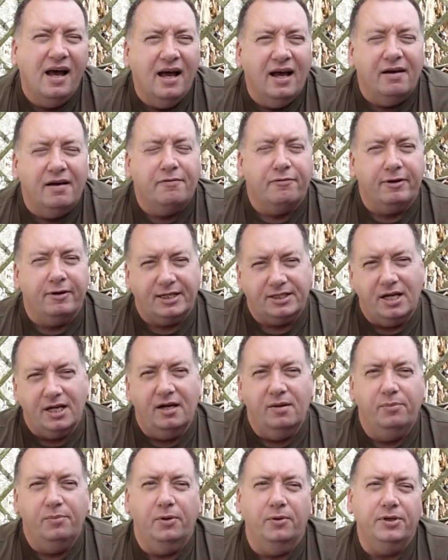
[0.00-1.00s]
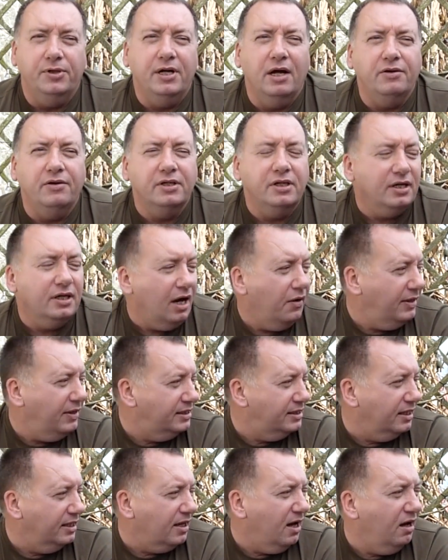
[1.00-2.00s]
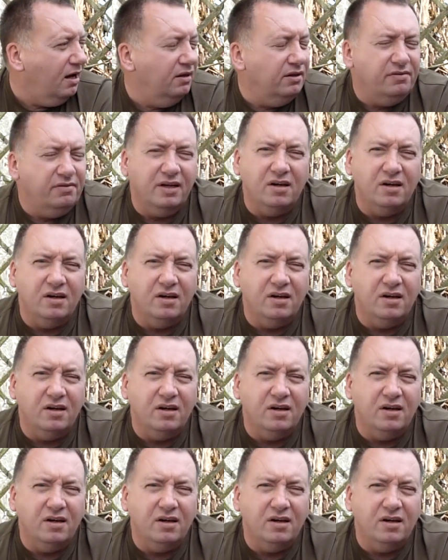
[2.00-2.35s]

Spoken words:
For example, you know, you could go into the garden and think,